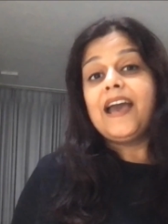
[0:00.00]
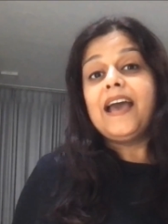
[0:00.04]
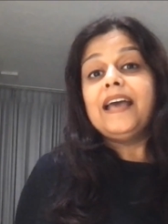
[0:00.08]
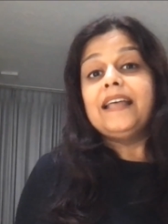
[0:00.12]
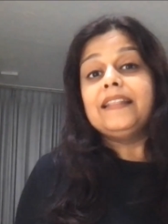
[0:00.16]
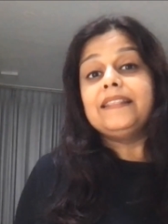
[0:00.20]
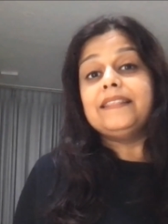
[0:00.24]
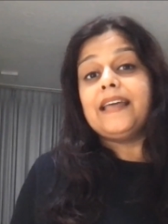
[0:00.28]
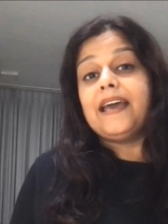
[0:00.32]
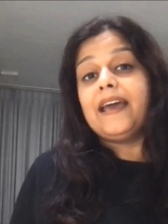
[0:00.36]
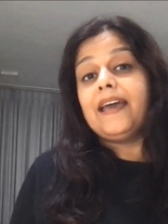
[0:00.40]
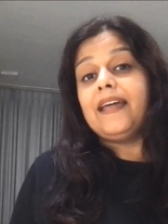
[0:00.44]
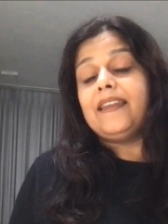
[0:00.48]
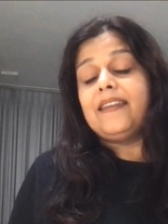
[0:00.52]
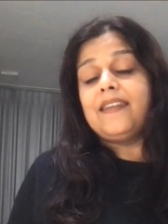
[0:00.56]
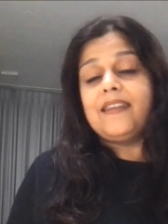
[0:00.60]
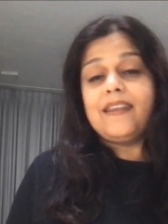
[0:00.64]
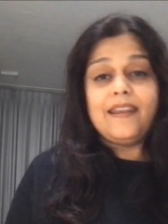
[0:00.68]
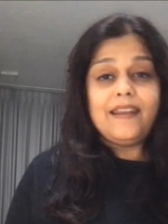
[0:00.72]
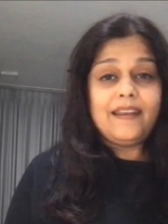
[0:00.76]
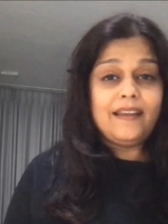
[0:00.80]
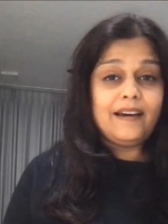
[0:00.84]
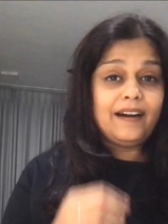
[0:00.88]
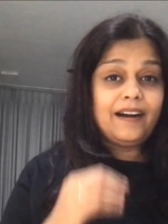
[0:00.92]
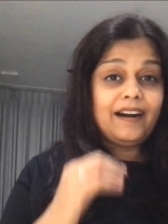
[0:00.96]
then
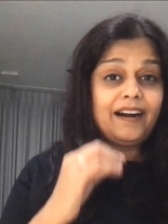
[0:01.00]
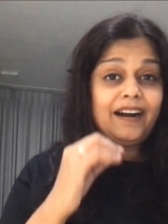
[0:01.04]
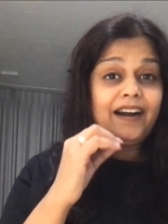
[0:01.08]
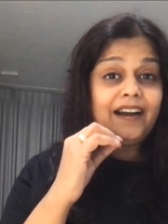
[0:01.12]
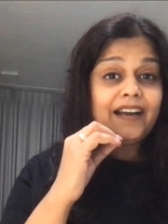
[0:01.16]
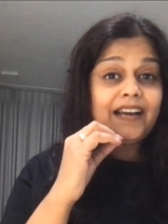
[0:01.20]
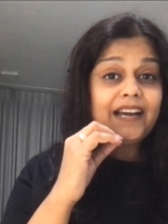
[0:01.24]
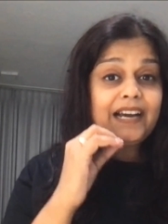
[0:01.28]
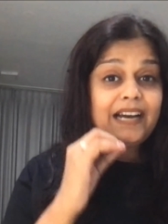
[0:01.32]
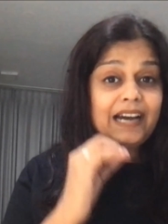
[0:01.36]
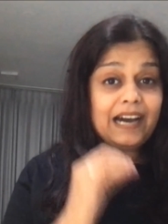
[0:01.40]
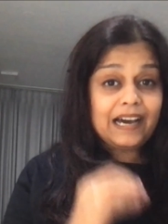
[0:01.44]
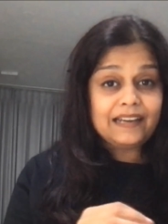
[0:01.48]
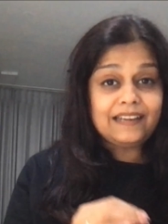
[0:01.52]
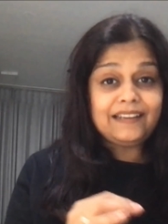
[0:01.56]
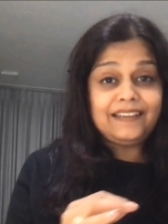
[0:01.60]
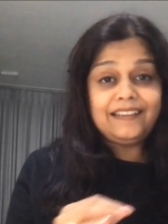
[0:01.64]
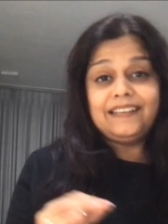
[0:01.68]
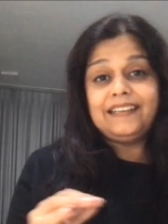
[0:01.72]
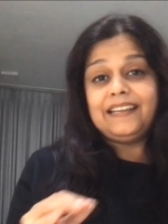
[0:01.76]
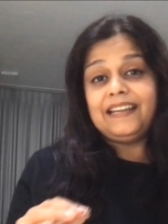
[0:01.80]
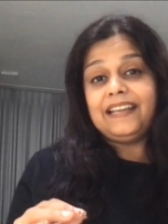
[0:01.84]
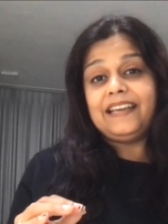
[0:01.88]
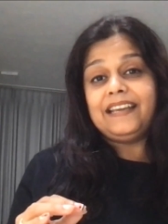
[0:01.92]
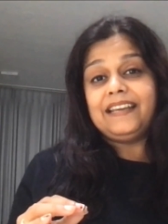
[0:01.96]
uh,
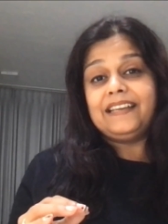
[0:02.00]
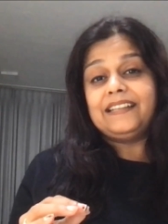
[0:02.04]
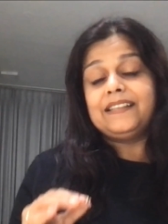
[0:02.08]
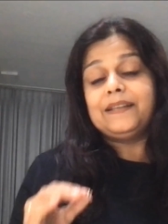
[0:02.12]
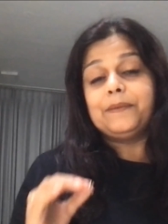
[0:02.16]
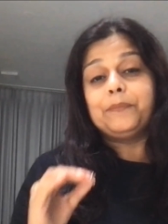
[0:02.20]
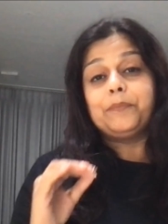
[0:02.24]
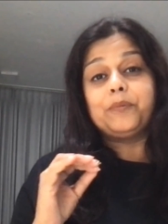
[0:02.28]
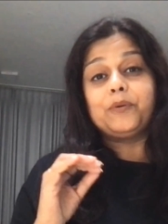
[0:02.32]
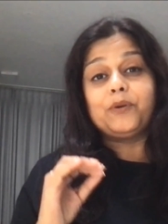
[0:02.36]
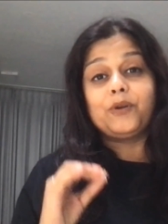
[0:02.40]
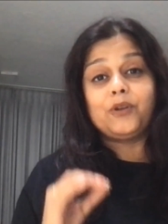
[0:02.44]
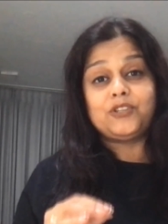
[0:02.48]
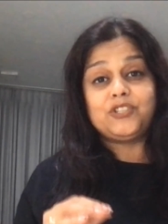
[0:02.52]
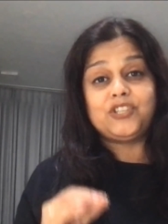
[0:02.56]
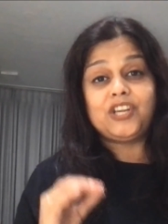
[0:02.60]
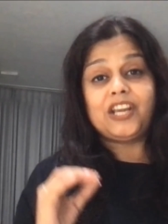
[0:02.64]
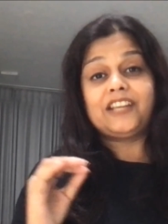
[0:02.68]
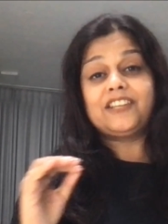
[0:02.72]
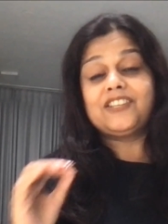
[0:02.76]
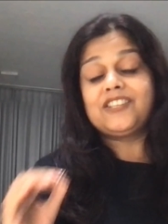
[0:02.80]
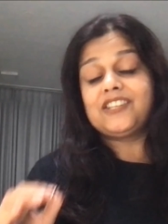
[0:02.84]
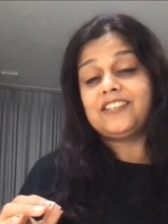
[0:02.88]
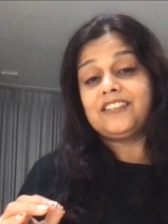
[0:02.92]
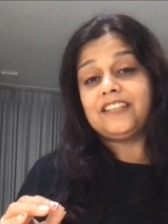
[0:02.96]
currently the
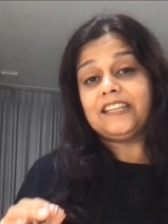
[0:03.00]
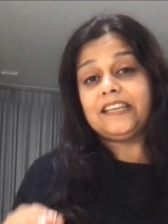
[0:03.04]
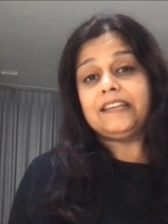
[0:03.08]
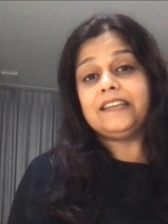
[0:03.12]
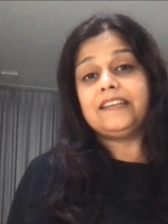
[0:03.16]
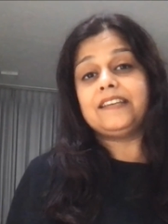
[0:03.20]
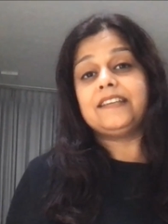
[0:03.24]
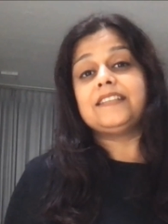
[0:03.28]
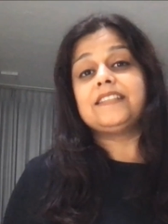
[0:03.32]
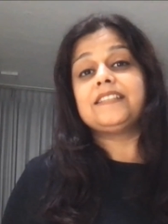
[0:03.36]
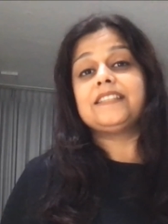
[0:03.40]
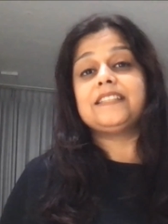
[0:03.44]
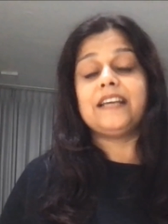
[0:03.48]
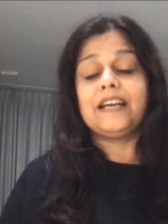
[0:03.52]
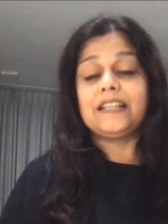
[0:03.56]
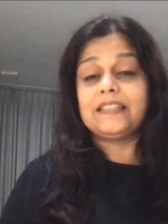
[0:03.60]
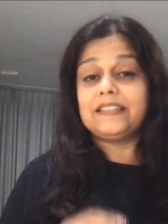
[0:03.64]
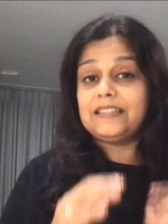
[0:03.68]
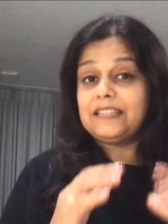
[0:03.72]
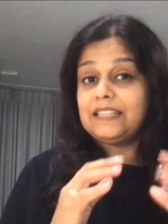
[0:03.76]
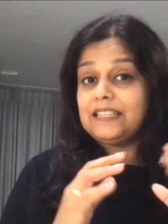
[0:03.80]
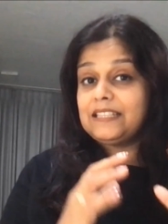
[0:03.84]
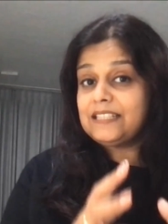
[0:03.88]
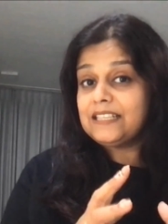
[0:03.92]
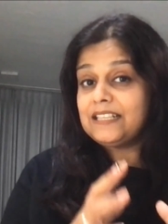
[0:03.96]
projection is
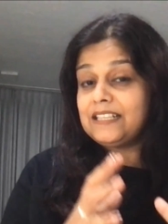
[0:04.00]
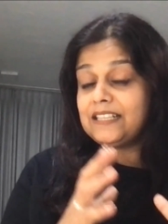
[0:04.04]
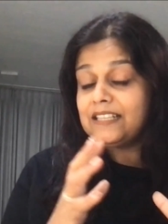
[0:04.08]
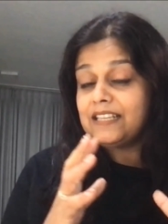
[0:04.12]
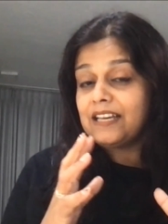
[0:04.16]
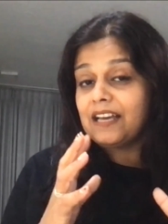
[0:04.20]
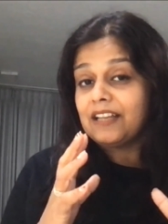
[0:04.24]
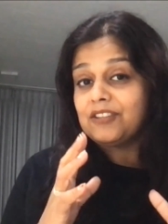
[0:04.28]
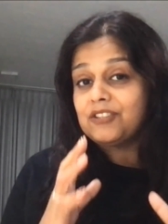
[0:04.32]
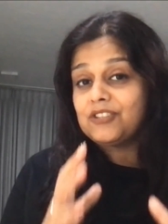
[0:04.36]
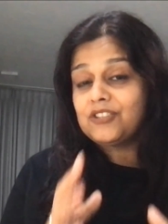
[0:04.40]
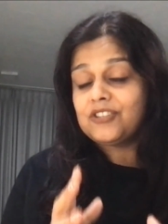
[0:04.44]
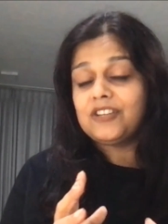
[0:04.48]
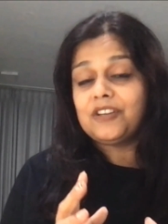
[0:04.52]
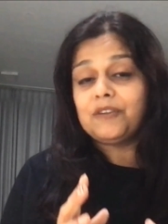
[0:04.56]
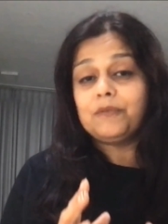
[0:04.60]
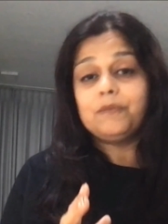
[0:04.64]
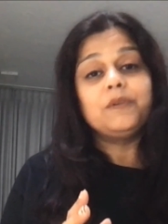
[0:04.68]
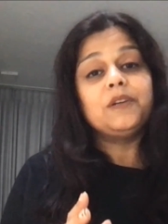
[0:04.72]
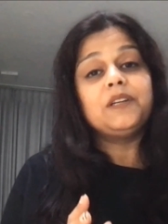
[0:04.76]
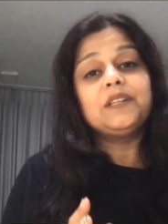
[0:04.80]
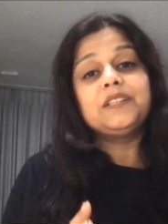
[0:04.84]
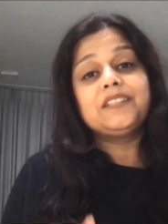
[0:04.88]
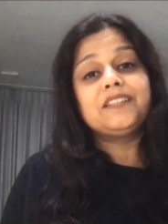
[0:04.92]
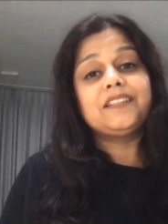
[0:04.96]
that this industry
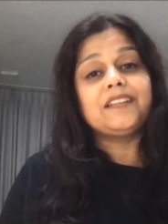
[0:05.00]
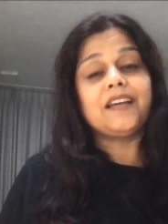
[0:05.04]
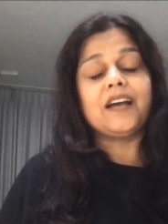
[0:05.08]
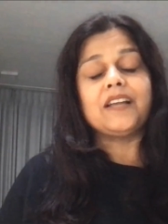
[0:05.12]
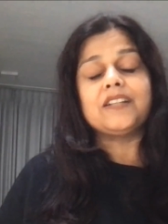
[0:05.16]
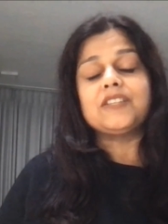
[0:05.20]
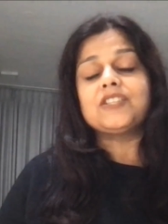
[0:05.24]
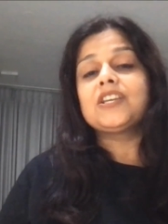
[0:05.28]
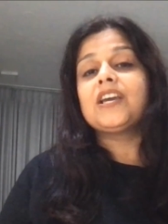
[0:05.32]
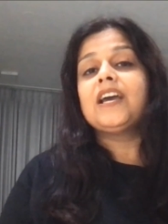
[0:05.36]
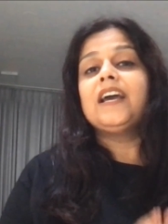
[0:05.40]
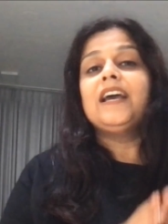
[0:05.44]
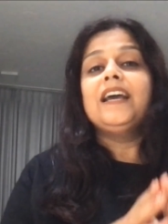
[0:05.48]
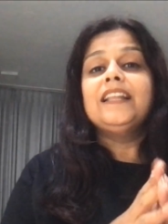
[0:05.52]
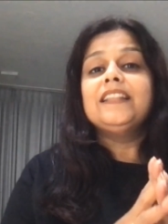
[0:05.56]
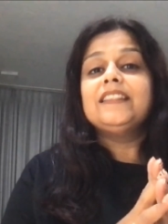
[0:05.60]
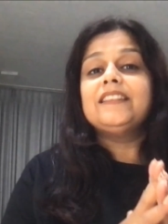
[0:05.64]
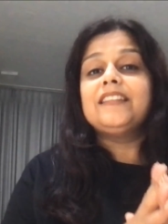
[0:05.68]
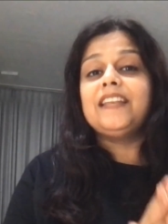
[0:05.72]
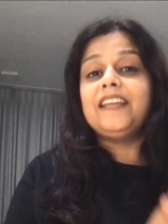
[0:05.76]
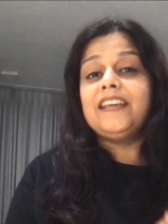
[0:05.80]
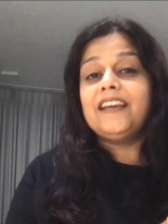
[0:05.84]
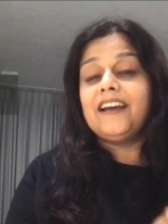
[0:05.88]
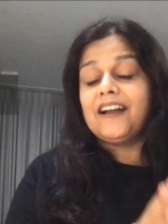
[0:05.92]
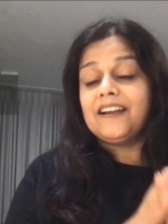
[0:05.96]
will touch
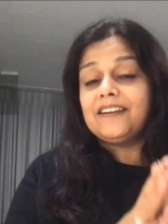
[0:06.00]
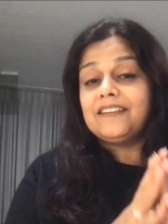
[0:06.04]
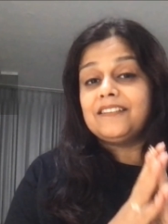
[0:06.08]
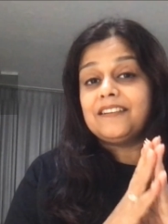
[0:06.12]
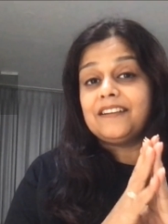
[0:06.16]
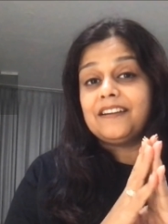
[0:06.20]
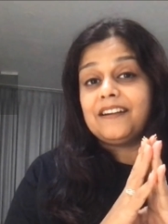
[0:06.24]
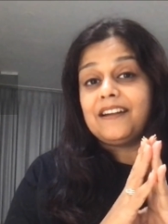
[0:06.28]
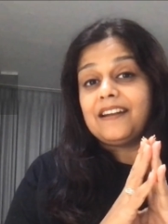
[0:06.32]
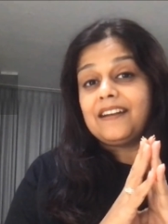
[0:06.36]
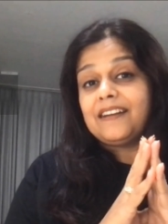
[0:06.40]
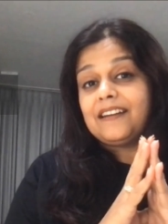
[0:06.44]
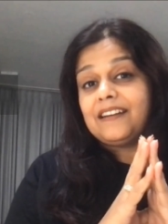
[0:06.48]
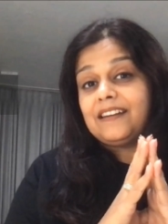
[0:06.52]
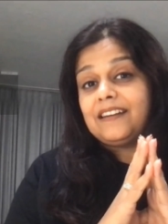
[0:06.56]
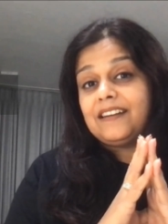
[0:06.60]
380